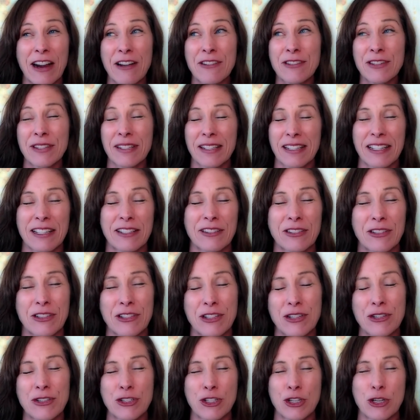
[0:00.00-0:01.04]
I was looking through
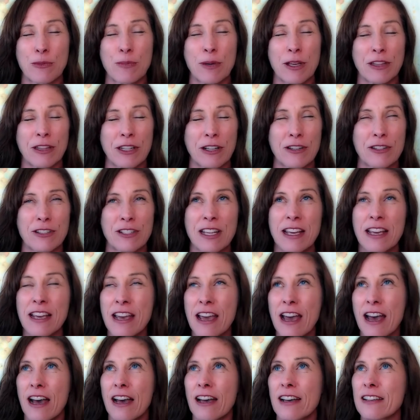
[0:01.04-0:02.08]
YouTube and there's
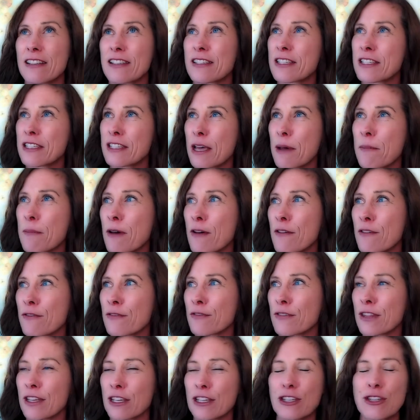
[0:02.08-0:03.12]
uh, some
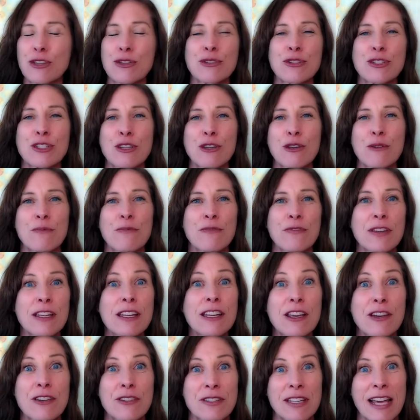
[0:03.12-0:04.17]
of the YouTube
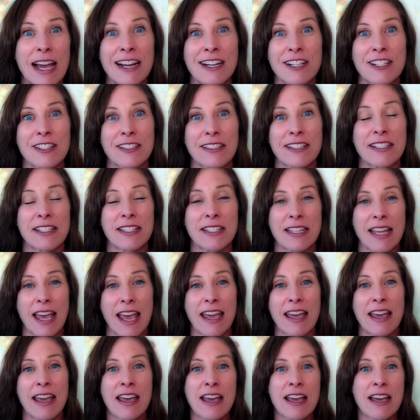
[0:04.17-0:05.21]
videos actually
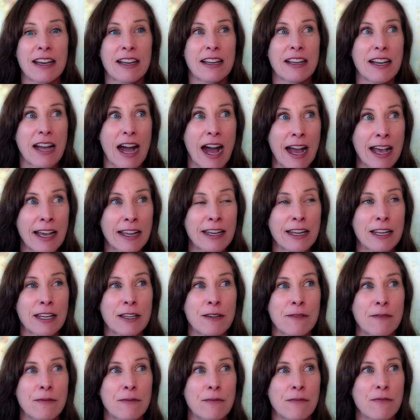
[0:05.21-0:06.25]
say
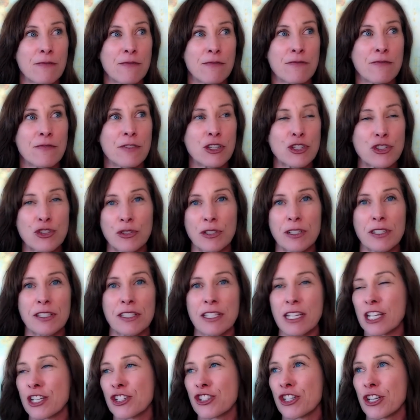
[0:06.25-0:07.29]
guided
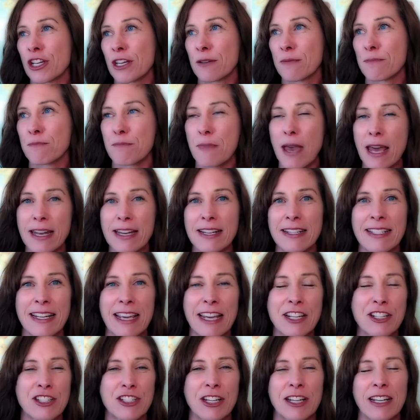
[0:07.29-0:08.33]
visualization,
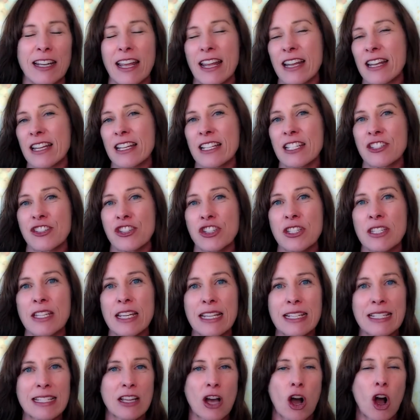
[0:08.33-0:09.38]
meditation, and it's just,
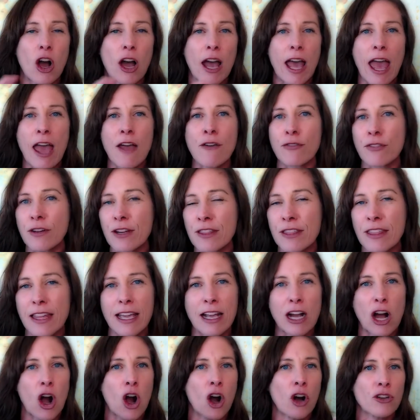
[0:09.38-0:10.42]
it's everything
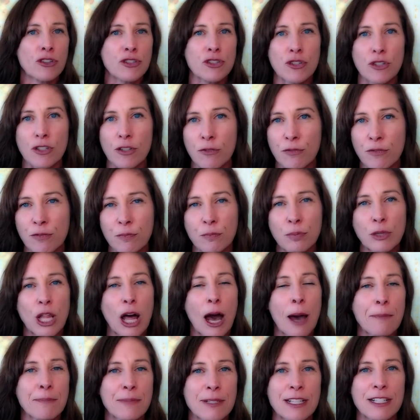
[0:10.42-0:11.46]
all sort of
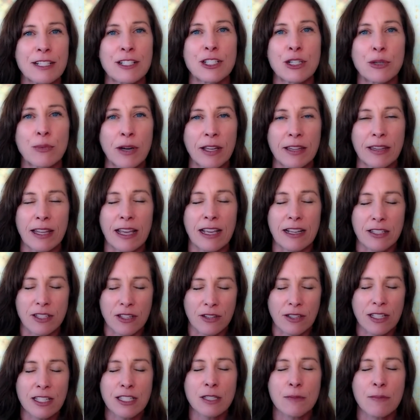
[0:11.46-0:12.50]
plopped into one thing. So
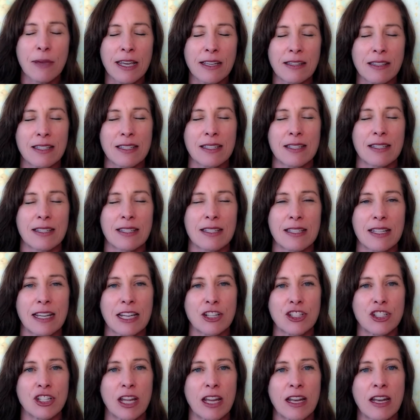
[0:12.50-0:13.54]
let's make this
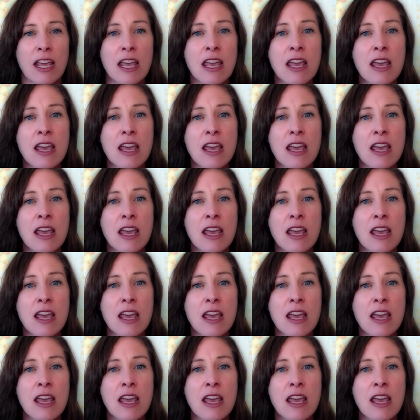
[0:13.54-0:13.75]
distinction.